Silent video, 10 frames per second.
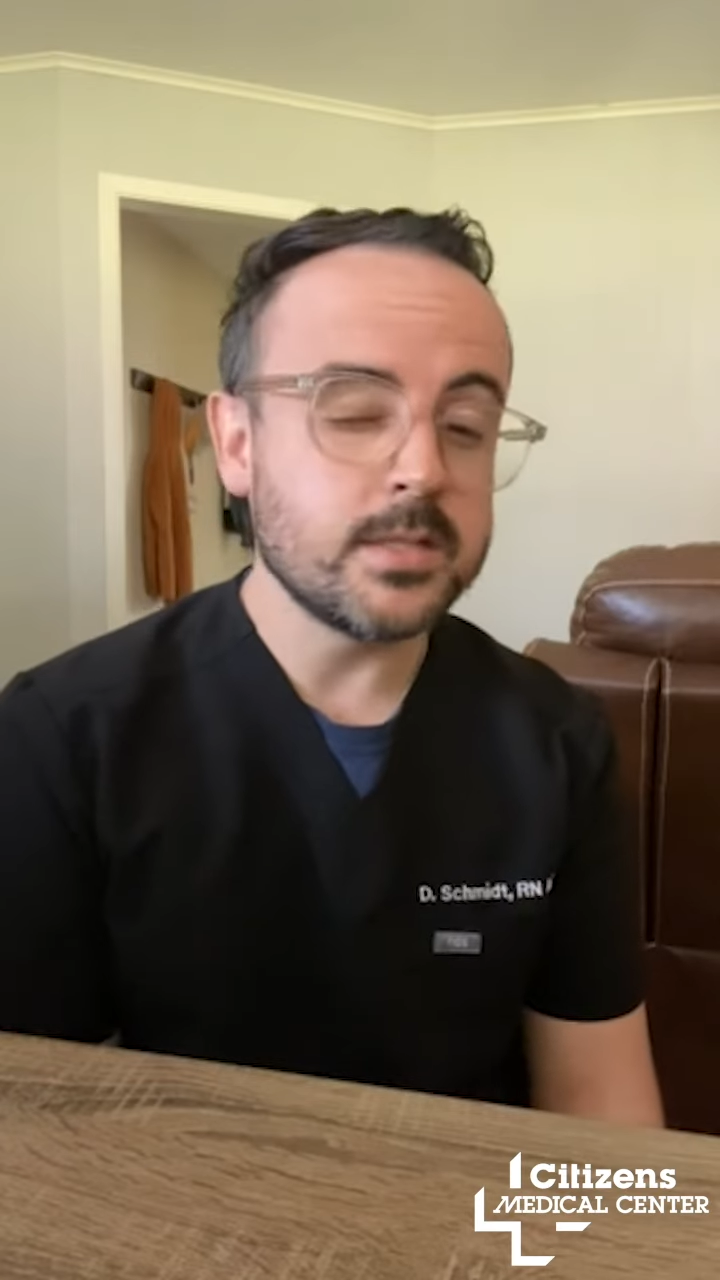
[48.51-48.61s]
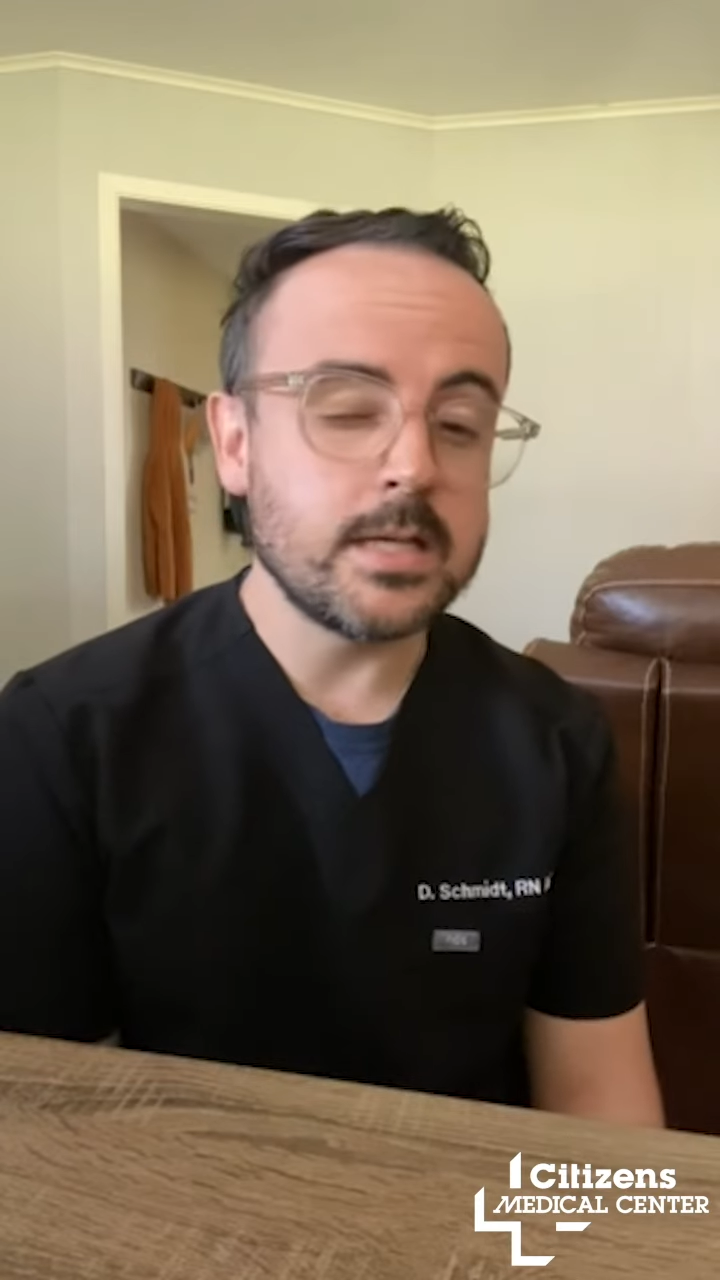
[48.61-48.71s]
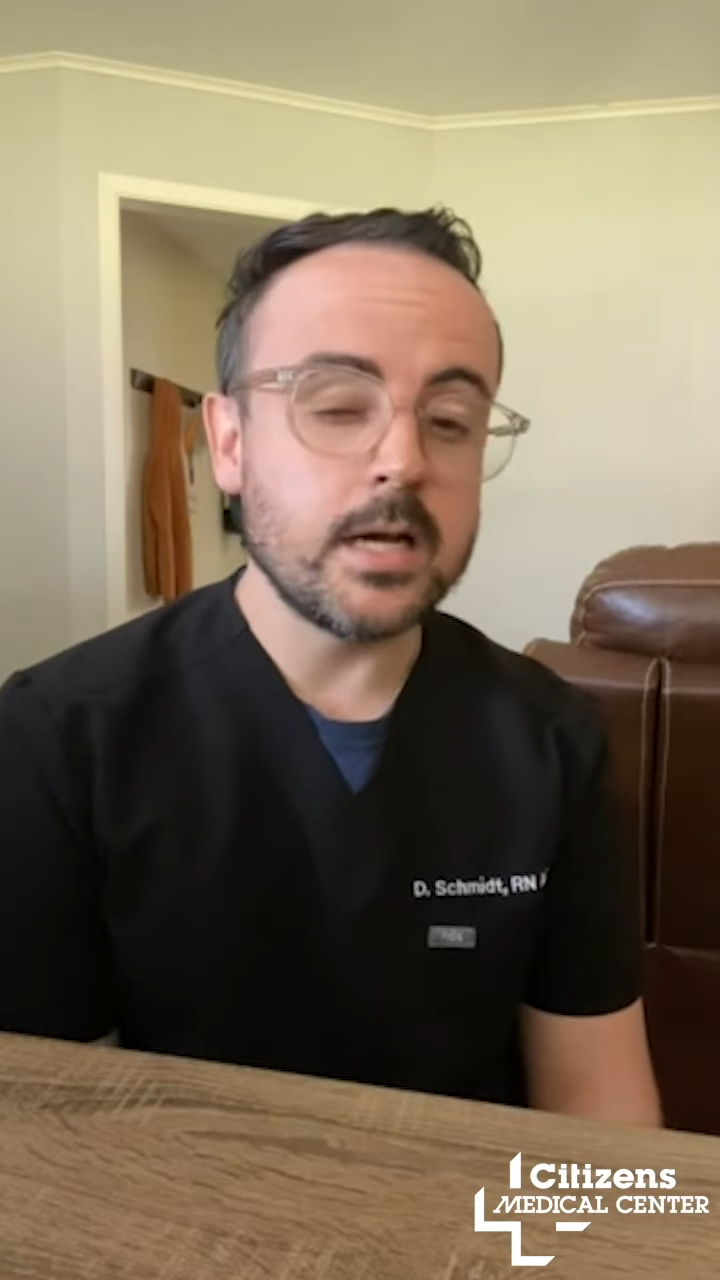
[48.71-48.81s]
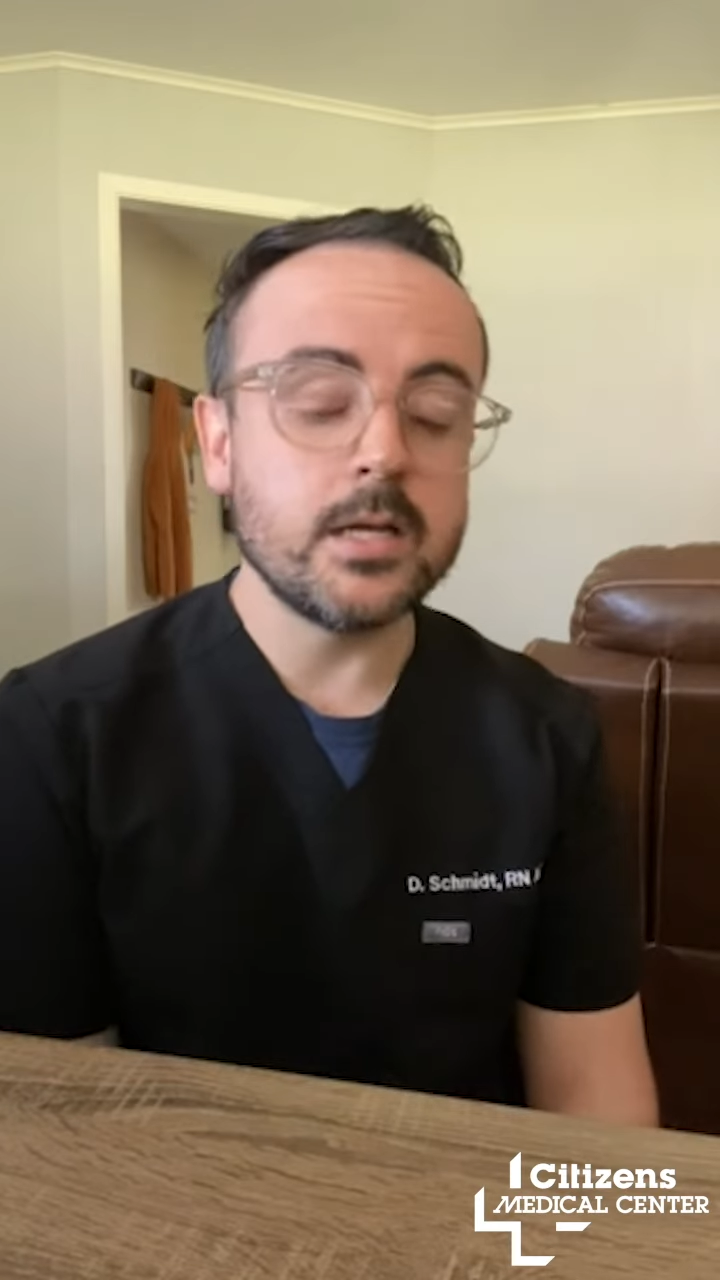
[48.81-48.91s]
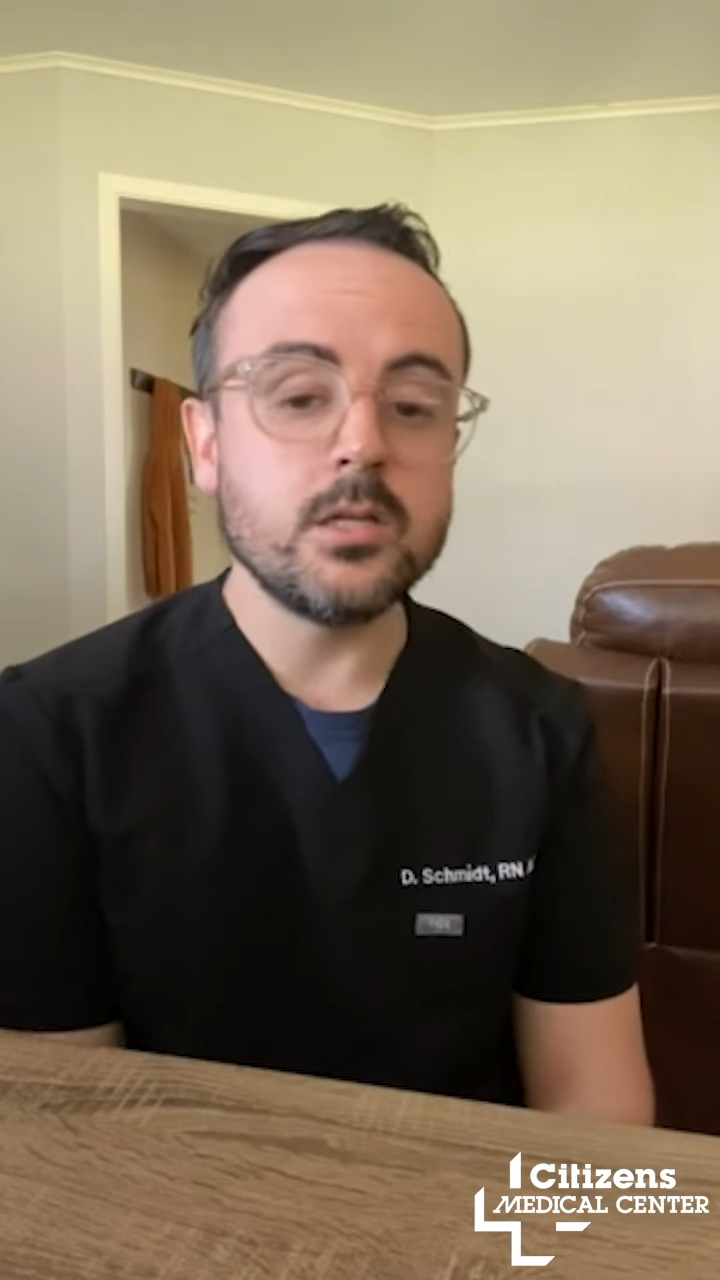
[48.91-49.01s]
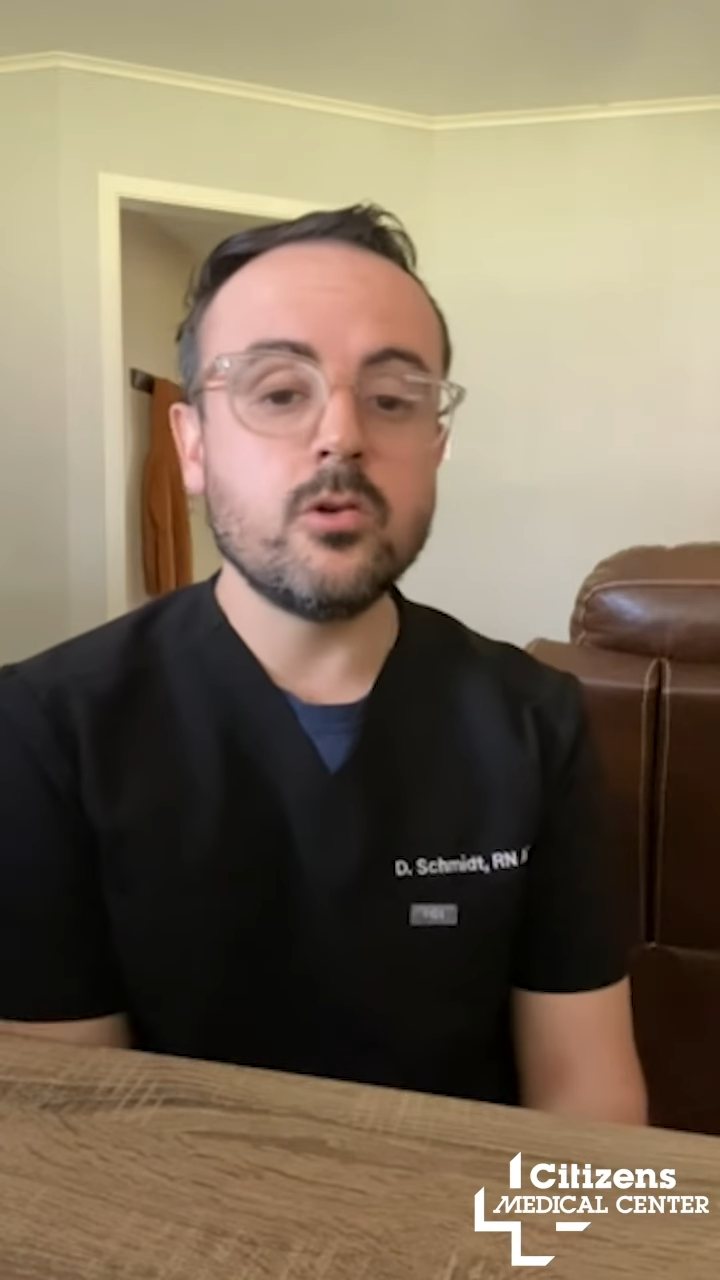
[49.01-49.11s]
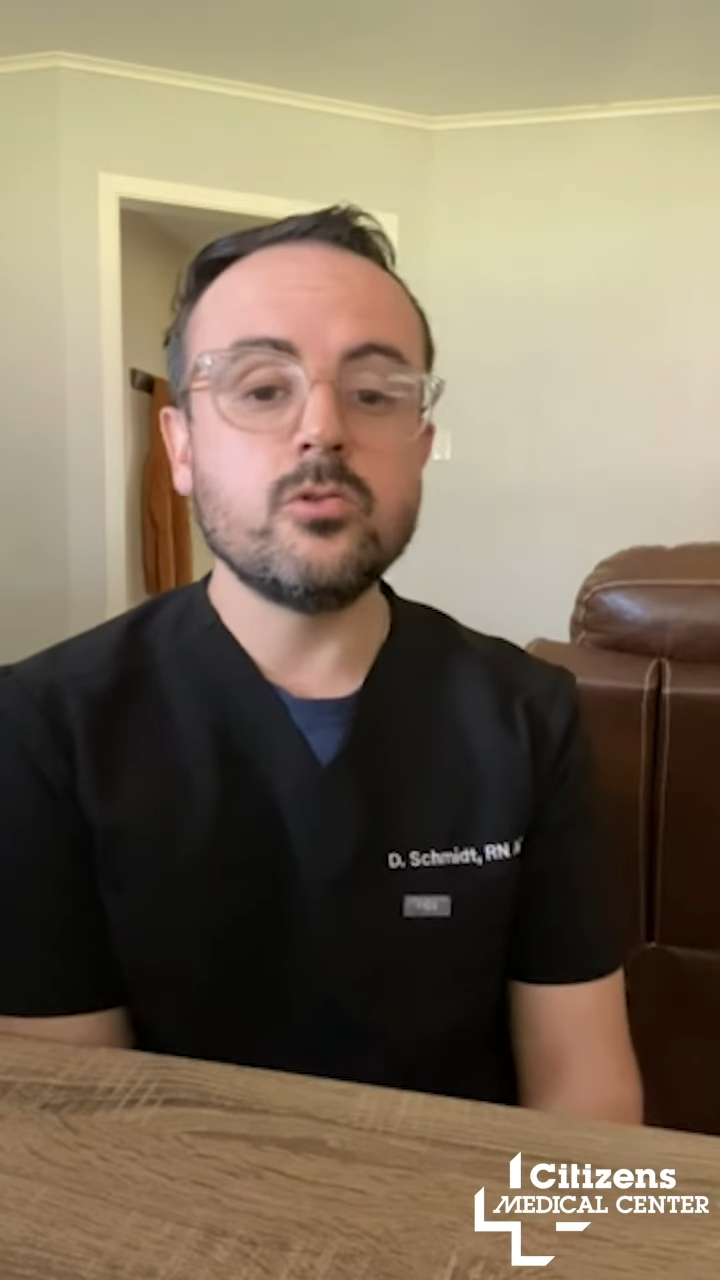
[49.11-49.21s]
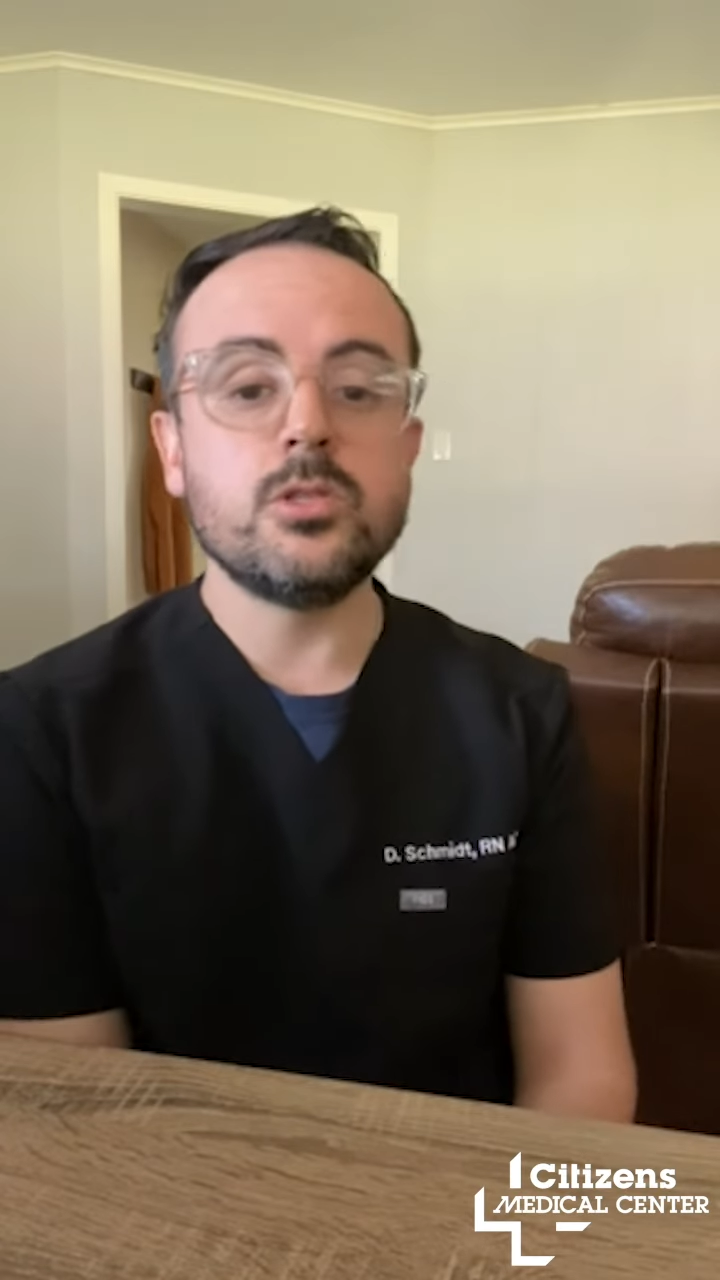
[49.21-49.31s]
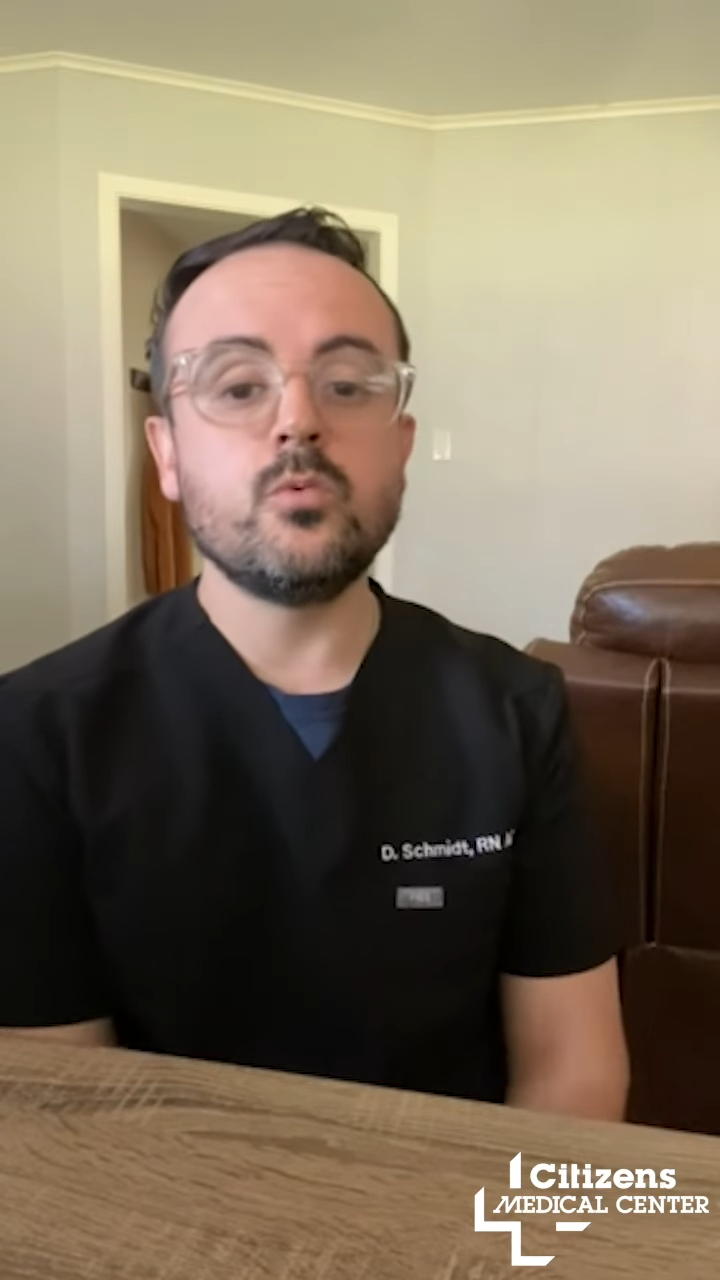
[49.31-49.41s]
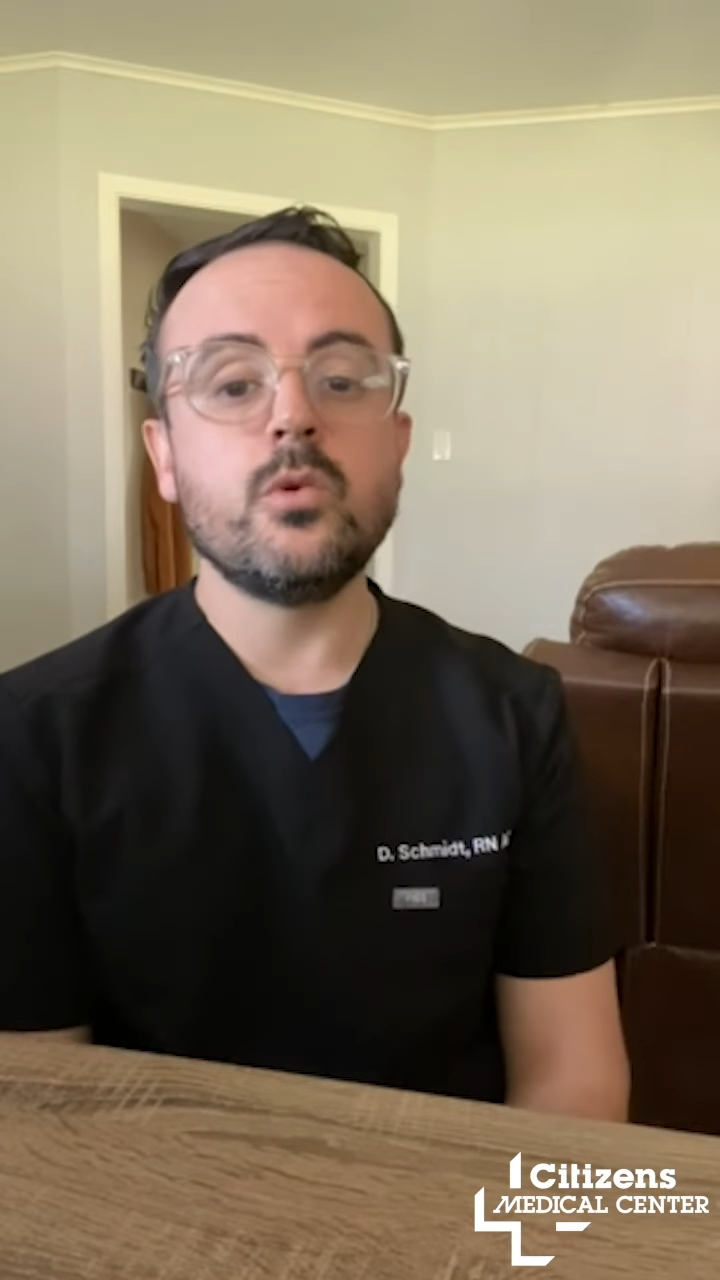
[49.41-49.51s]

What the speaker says: diagnosed